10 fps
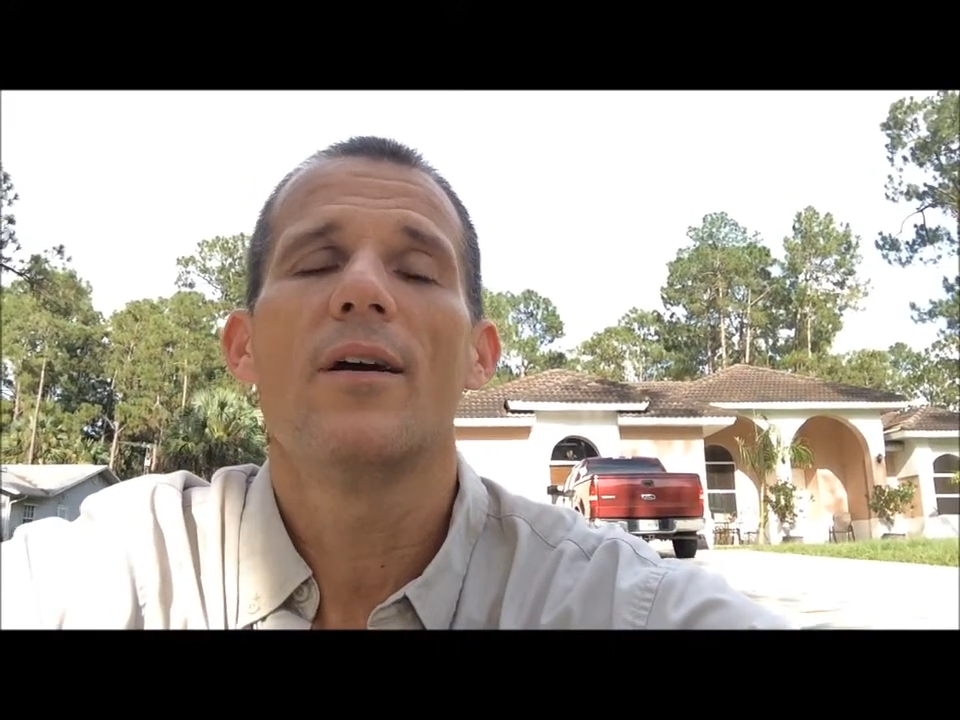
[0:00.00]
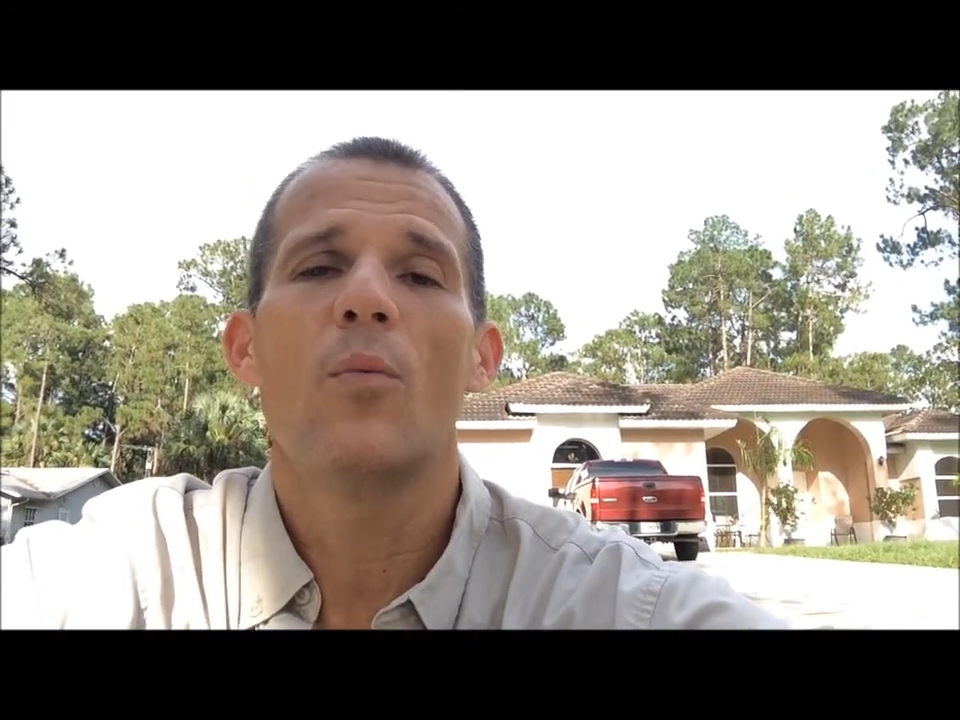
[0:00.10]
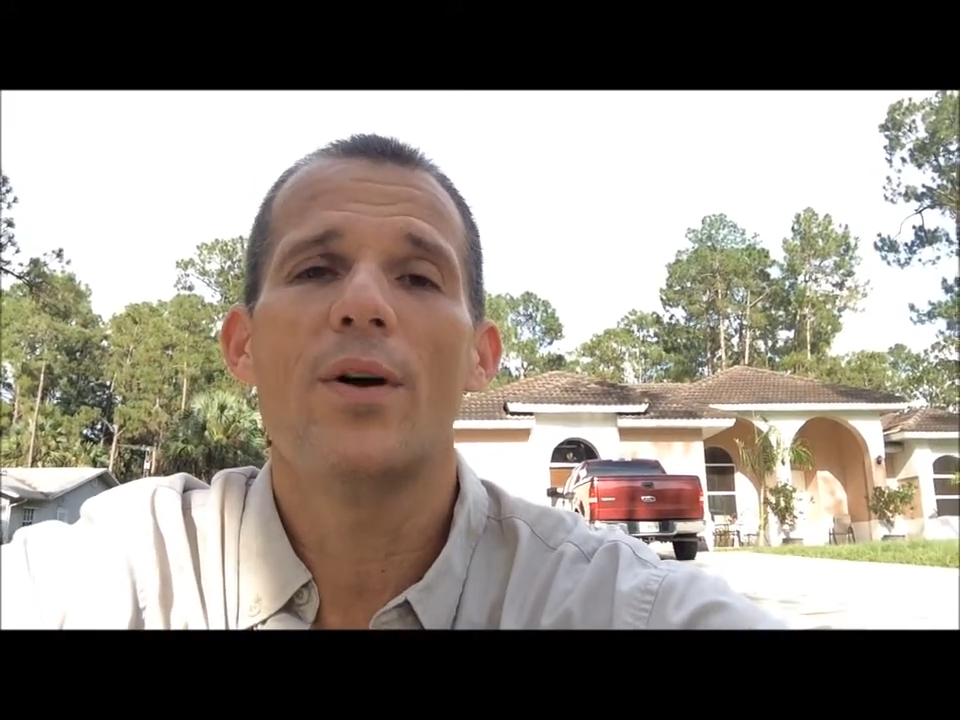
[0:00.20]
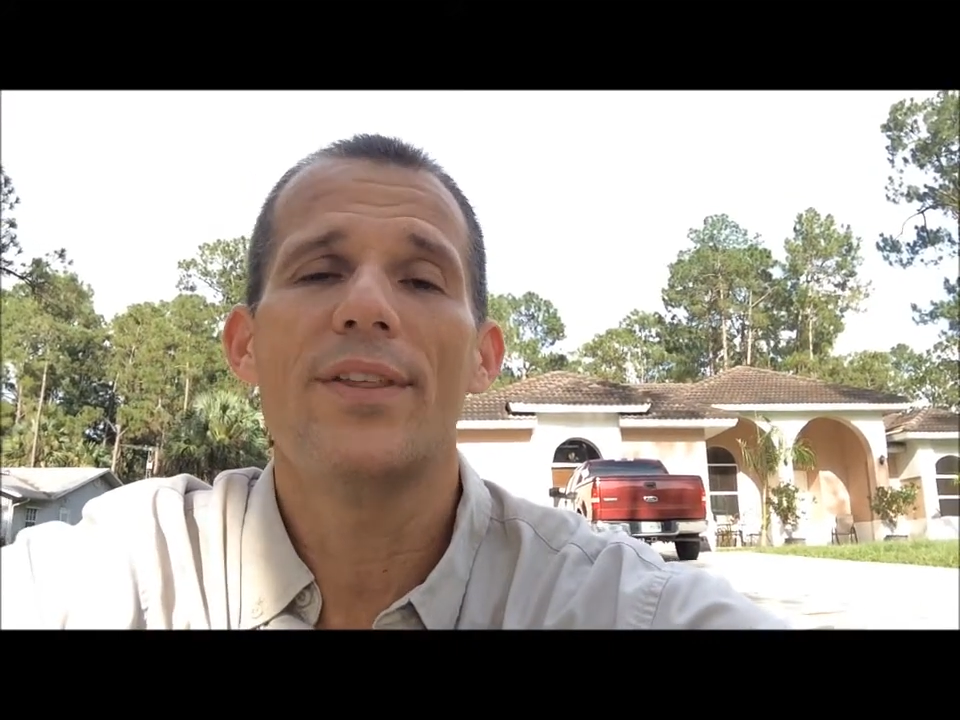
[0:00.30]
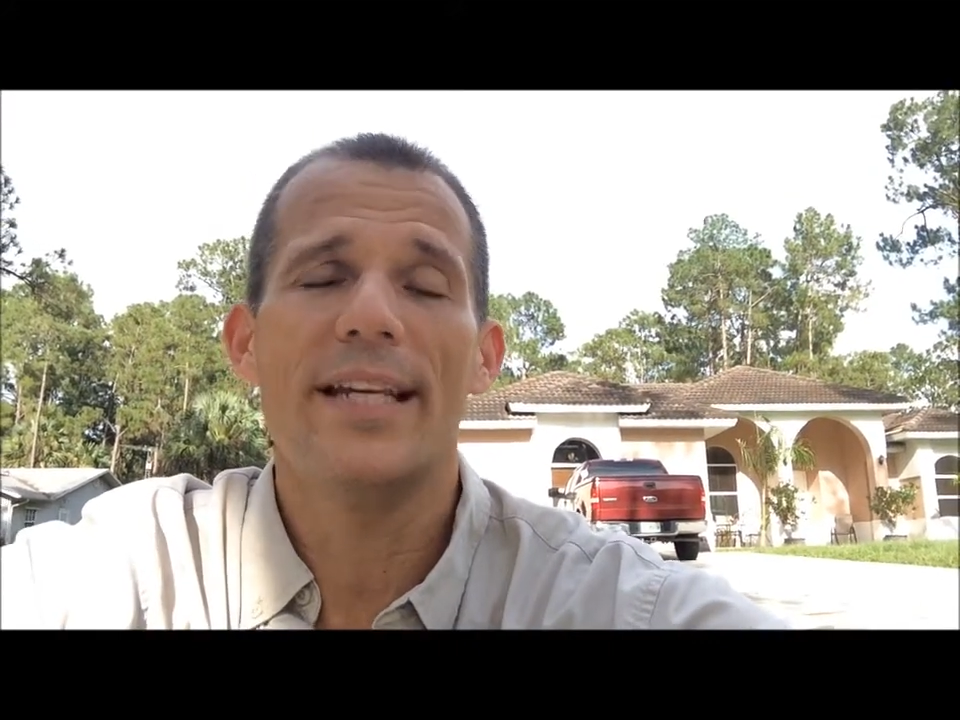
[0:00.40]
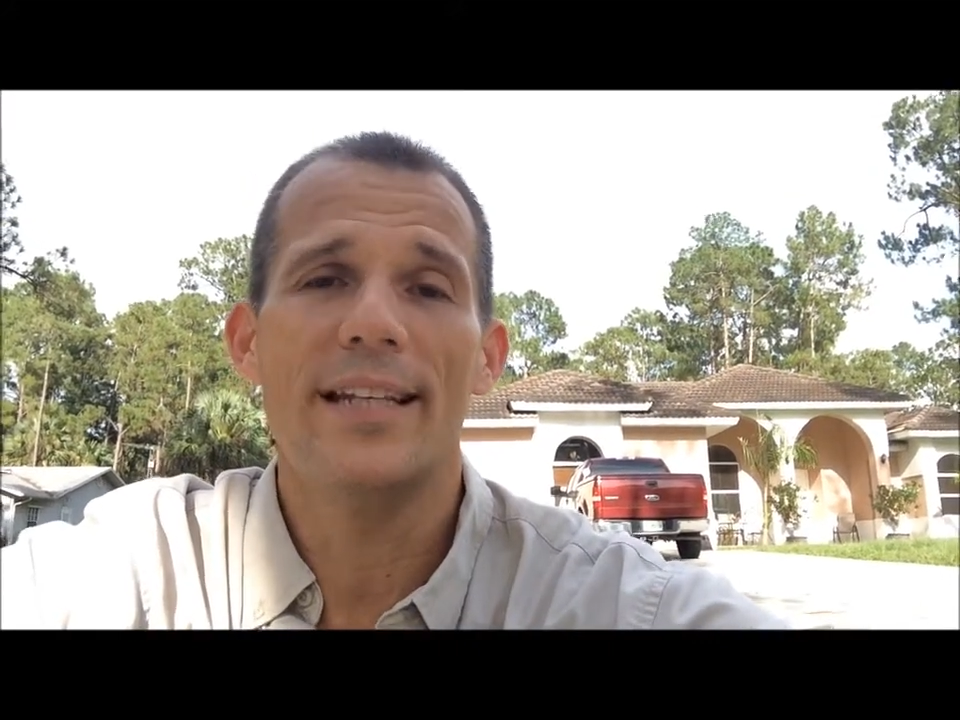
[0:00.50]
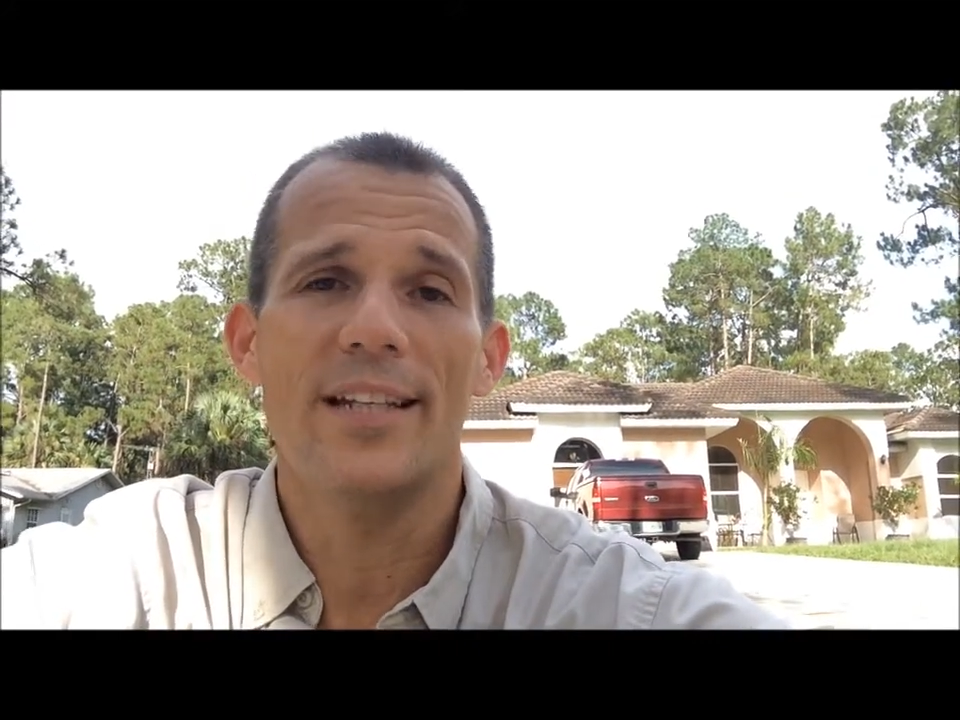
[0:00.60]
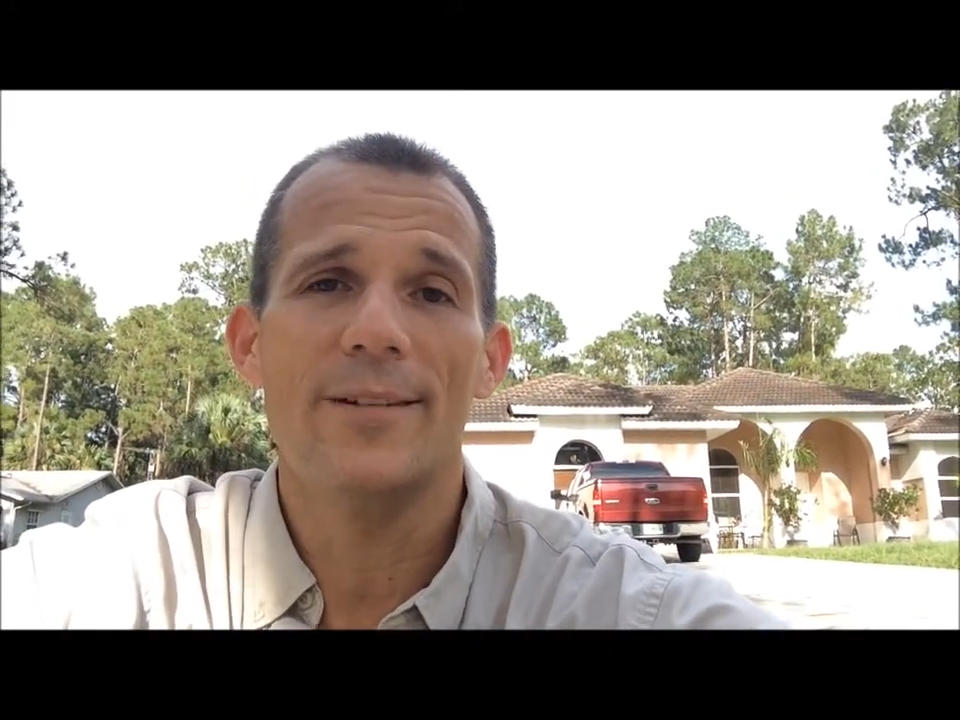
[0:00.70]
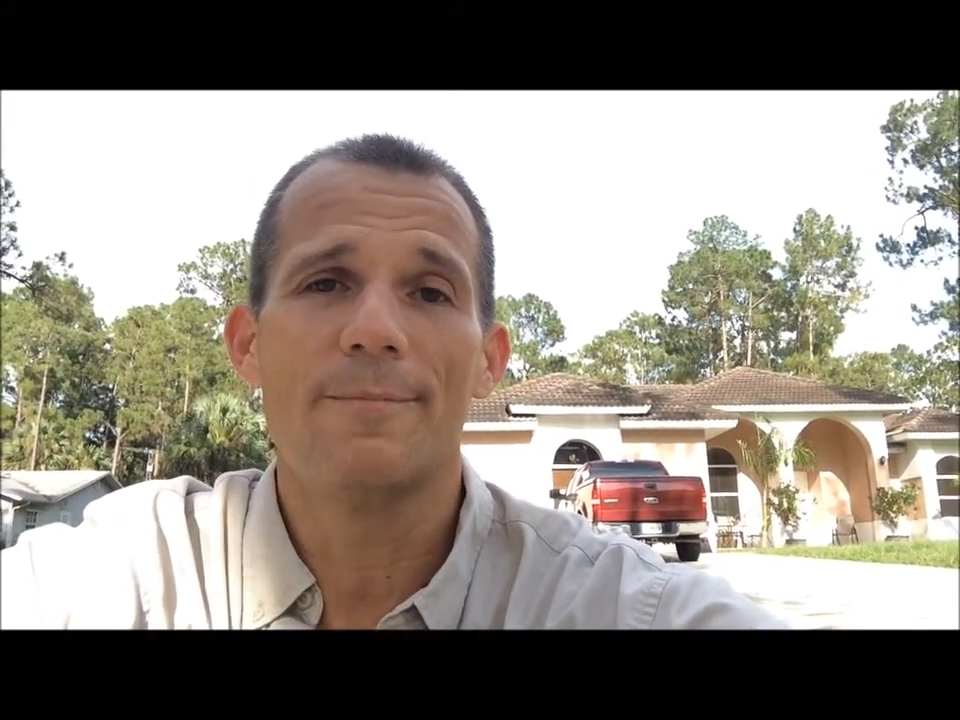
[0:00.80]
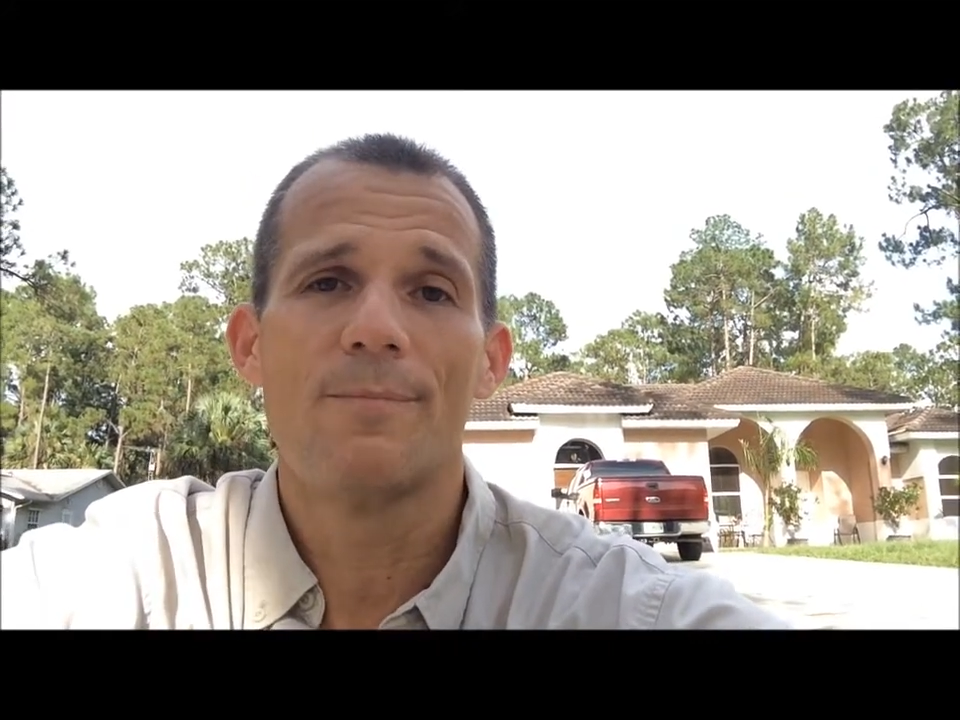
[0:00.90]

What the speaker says: what they need.